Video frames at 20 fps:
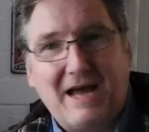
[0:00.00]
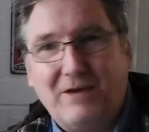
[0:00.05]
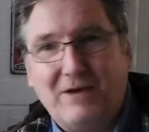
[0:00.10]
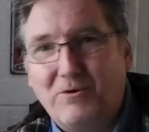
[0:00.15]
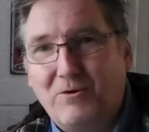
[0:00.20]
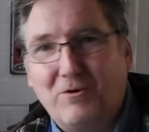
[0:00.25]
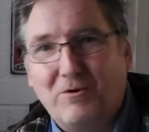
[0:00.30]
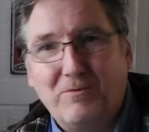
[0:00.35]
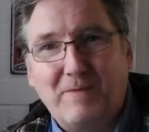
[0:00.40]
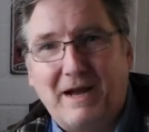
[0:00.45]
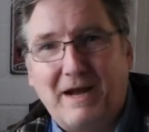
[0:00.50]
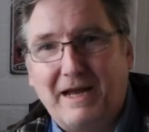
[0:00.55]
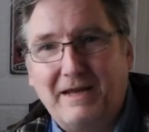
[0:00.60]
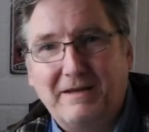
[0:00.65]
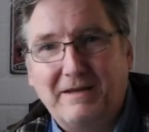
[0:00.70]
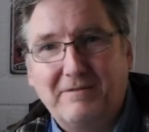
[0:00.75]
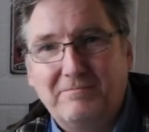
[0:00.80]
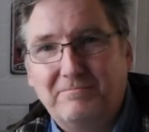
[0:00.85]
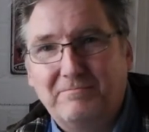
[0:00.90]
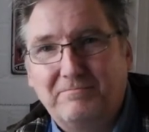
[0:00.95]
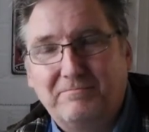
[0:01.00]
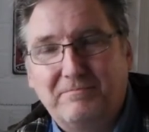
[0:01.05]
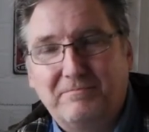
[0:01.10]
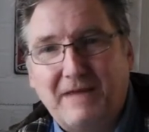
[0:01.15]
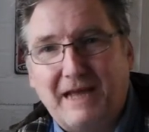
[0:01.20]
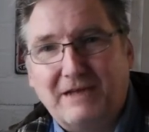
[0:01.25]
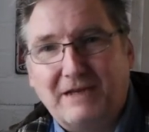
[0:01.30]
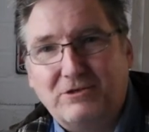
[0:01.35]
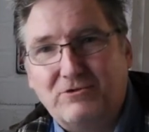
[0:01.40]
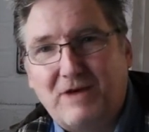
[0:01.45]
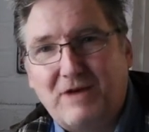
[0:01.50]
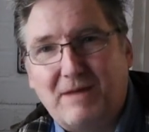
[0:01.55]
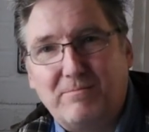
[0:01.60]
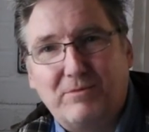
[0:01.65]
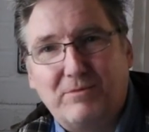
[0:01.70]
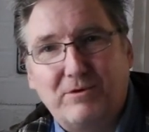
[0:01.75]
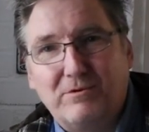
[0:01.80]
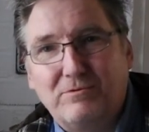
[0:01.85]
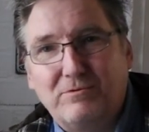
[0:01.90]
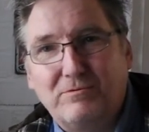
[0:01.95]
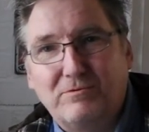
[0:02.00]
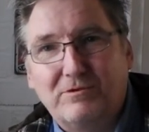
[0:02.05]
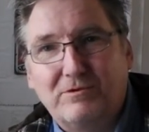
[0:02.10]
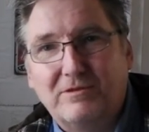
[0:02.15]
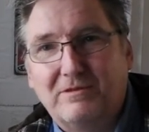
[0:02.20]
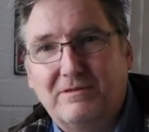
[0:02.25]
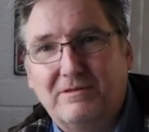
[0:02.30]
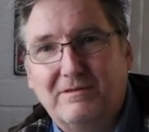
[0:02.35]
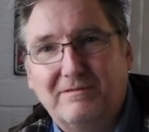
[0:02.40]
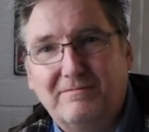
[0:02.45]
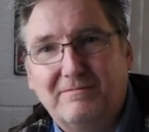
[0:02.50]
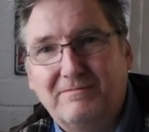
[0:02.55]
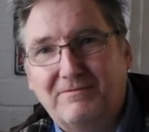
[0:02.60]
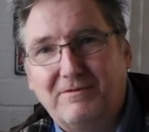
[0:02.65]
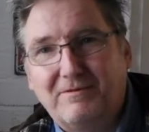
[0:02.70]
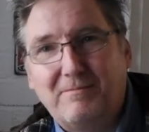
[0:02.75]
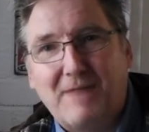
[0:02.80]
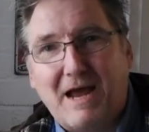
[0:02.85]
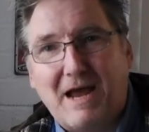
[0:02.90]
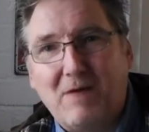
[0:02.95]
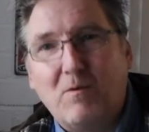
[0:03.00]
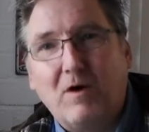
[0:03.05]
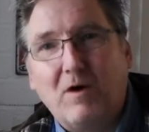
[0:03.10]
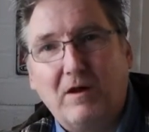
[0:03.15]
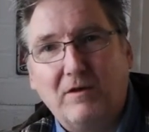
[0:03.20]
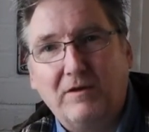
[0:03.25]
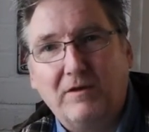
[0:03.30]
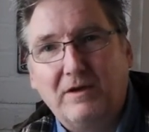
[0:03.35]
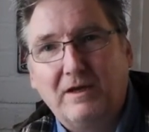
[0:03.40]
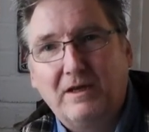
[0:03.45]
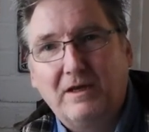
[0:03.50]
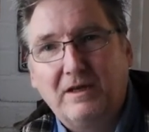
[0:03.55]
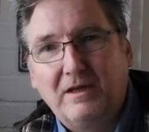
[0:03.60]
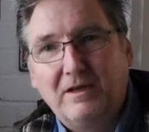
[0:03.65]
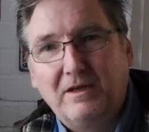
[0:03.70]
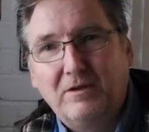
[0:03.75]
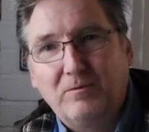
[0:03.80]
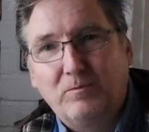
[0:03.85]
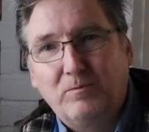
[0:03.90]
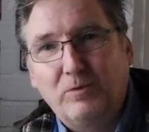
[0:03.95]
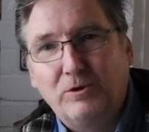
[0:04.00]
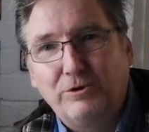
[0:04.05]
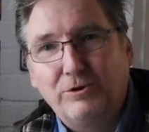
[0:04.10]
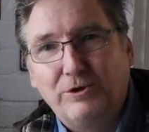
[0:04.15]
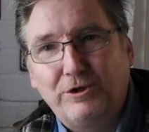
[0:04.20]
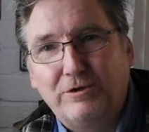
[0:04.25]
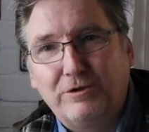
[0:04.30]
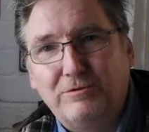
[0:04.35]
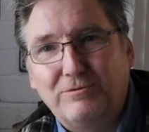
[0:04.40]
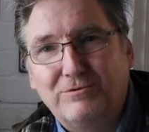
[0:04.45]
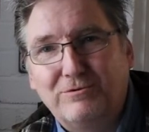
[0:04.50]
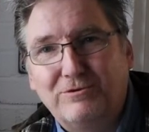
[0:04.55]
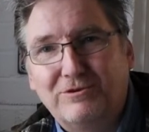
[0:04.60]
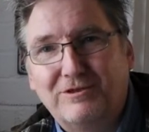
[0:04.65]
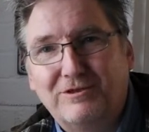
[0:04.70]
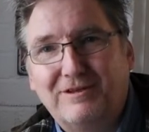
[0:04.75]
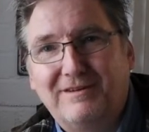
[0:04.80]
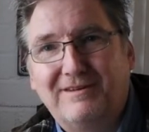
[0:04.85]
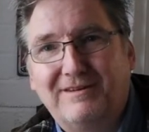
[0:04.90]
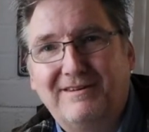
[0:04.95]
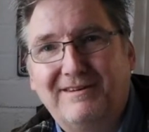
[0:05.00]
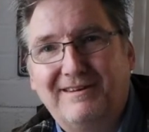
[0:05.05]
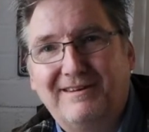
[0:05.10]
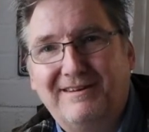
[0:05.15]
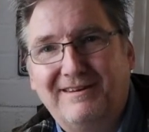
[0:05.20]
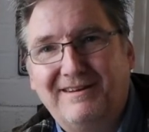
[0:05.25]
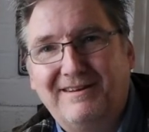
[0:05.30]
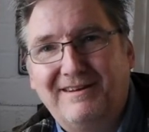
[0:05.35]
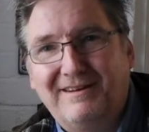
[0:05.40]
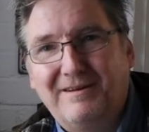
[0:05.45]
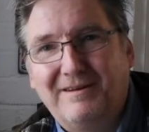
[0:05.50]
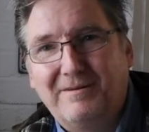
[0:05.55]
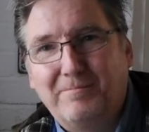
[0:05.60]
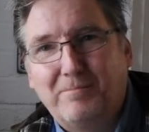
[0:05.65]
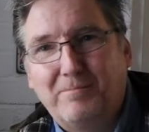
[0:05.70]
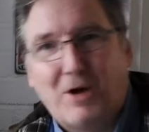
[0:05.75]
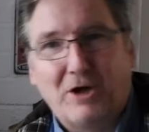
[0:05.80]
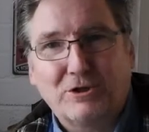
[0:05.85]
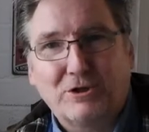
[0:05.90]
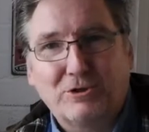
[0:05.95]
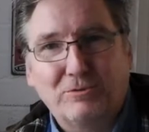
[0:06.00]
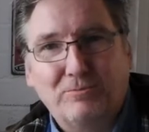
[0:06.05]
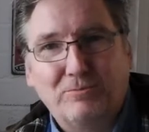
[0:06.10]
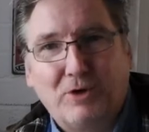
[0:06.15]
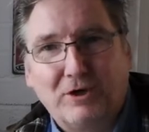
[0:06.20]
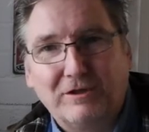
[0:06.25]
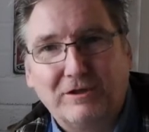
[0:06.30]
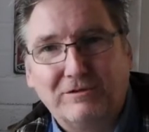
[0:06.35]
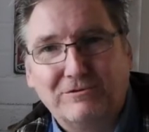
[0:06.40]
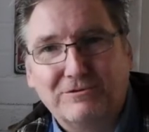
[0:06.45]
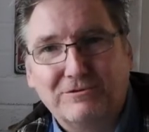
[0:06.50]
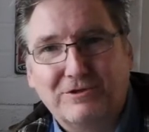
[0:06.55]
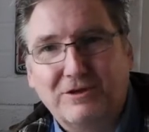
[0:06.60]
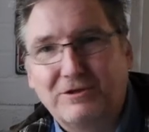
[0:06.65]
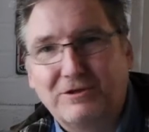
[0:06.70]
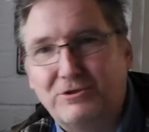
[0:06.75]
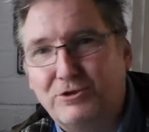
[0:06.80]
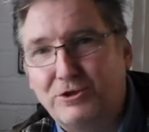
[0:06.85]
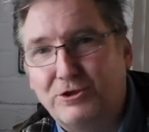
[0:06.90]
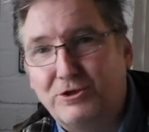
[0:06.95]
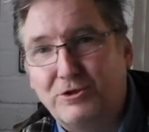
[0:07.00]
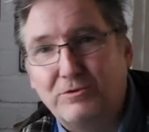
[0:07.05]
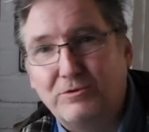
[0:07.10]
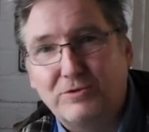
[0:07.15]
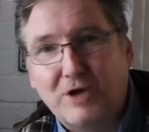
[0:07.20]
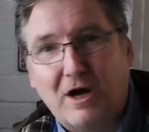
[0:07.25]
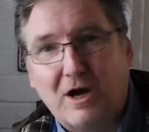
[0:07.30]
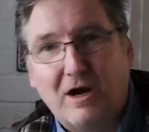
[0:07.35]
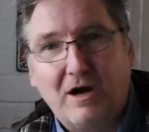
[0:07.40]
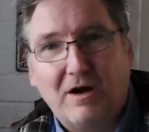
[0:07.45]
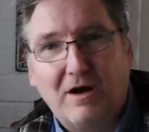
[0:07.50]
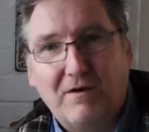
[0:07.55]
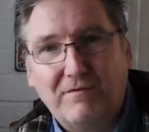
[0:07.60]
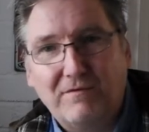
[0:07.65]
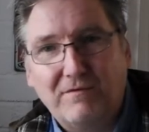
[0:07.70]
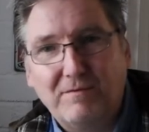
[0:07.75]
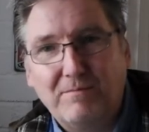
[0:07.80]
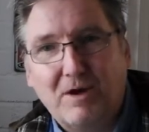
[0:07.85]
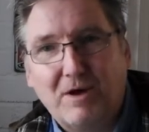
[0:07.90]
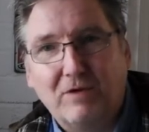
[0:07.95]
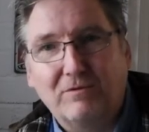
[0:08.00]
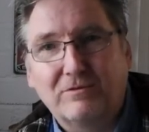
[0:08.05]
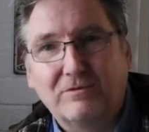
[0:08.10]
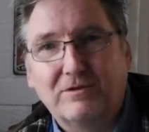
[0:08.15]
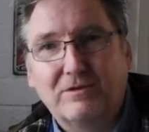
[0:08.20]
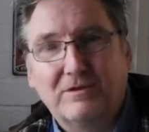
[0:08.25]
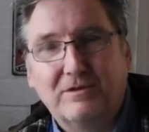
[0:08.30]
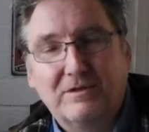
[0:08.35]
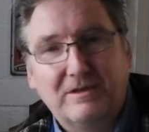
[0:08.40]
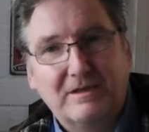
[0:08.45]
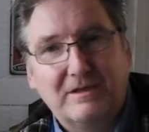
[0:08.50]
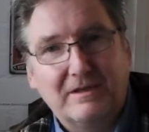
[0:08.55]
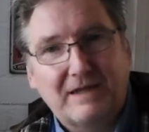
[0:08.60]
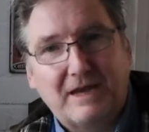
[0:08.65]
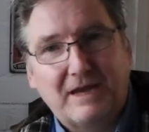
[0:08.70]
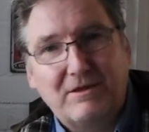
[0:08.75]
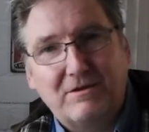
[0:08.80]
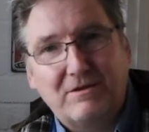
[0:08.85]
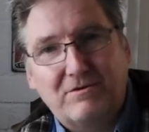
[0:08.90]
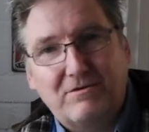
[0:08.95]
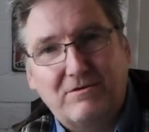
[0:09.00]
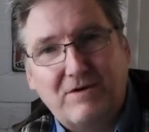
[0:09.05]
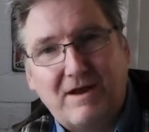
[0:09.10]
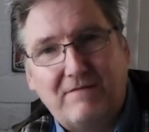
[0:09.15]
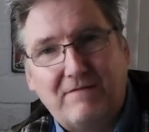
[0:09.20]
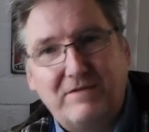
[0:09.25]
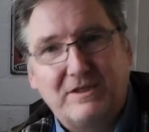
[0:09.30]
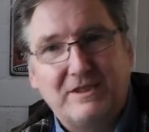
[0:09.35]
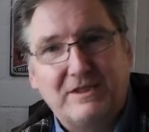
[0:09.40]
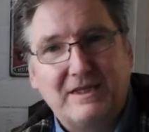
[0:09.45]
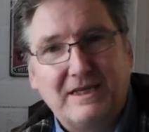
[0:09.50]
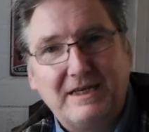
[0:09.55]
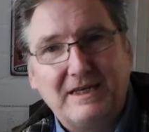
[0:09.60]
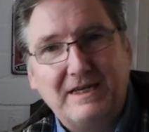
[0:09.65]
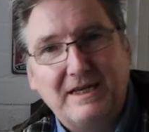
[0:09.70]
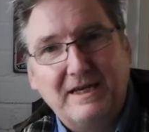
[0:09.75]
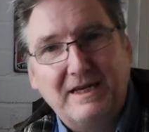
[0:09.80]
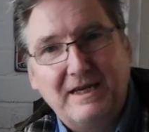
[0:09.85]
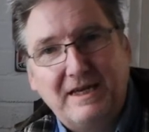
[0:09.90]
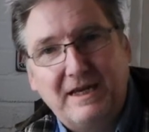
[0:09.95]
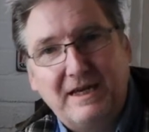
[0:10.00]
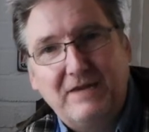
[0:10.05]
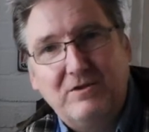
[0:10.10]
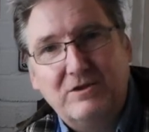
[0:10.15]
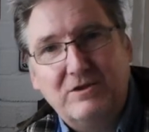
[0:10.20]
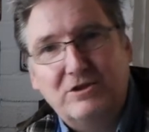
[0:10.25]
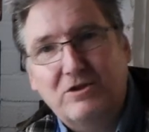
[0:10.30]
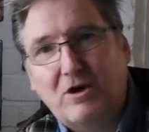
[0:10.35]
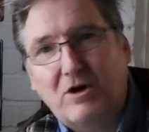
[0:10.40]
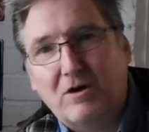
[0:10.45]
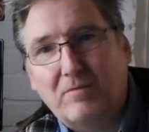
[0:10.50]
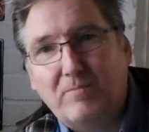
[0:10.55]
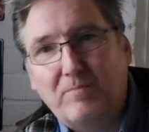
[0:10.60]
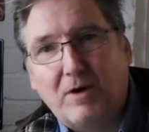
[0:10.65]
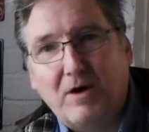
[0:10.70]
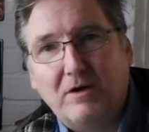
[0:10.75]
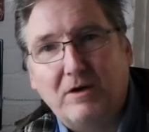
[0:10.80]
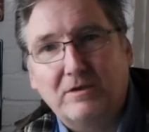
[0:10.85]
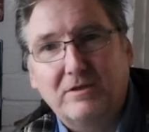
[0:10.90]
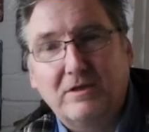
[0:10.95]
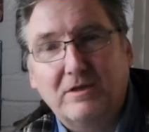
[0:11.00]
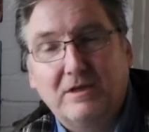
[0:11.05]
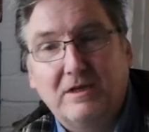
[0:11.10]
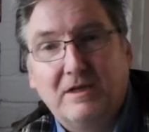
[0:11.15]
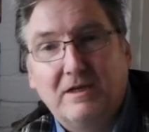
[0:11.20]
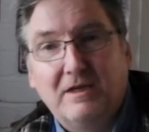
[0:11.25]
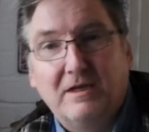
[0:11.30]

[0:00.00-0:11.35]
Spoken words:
all my extract brews from now on will use partial boils. Just use half the malt, get the gravity in the stock pot